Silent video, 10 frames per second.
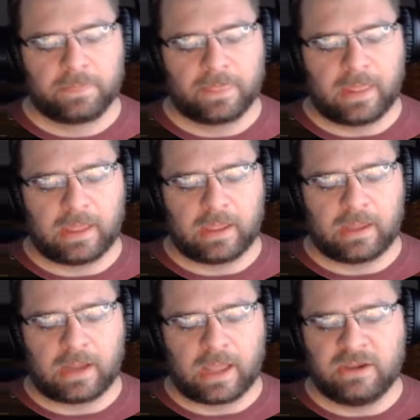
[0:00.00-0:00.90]

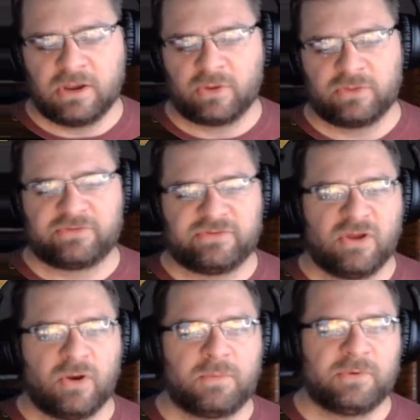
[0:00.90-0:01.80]
And I know there's
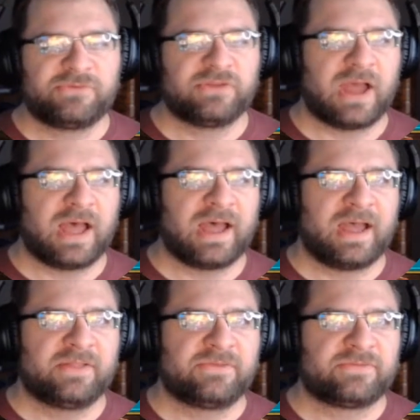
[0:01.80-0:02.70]
no boosted
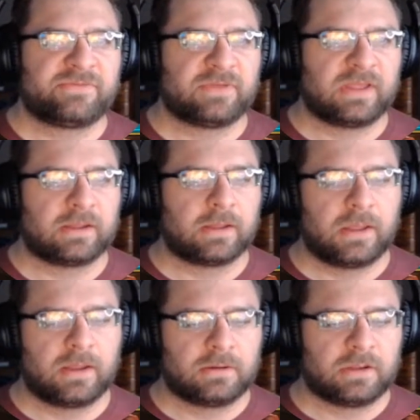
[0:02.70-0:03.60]
odds for like
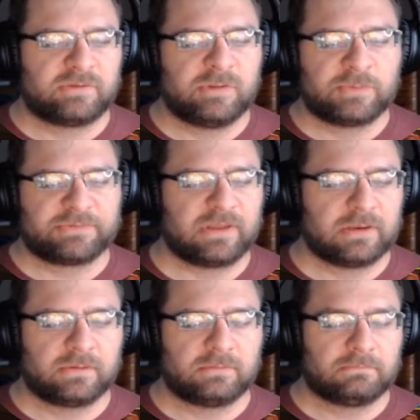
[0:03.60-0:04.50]
2%,
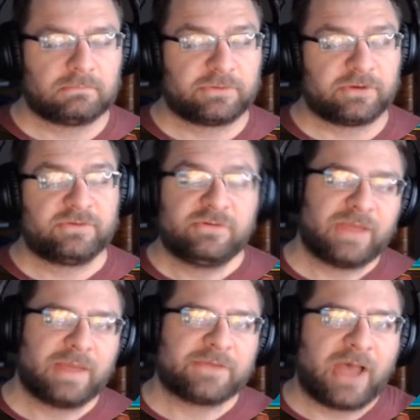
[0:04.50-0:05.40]
sorry, 2
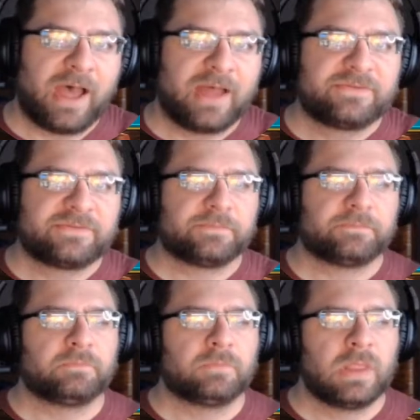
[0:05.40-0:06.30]
times odds.
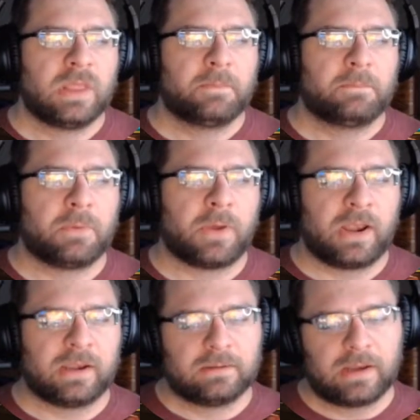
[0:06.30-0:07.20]

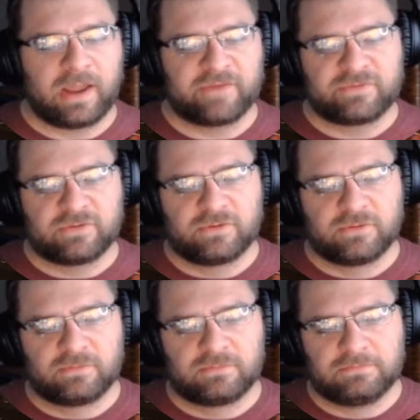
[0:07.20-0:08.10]
But
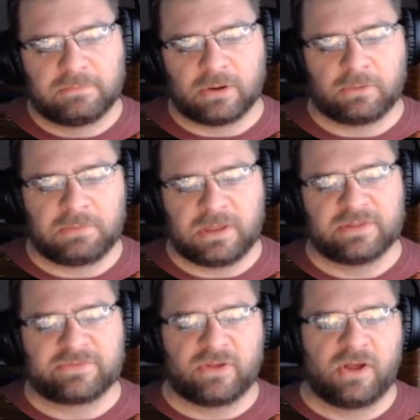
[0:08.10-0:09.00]
after, you know, being
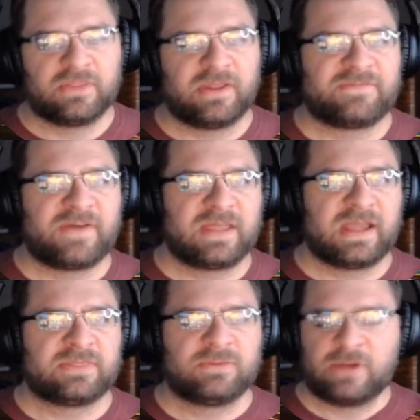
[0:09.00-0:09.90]
this long that I finally
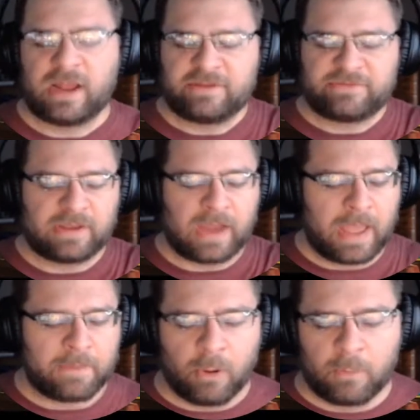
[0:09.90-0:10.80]
got through it, I just said,
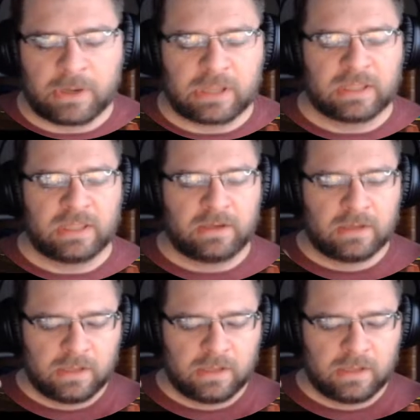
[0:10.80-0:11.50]
I'm opening it.